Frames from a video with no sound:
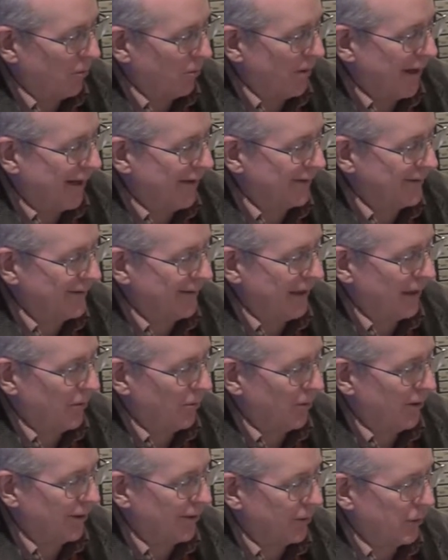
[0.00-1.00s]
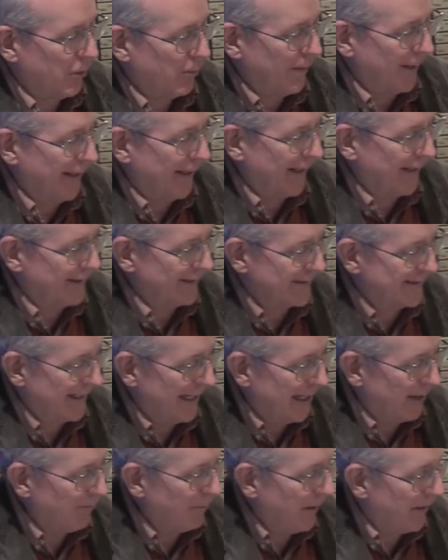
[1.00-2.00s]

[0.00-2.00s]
round Royal Copenhagen stamp.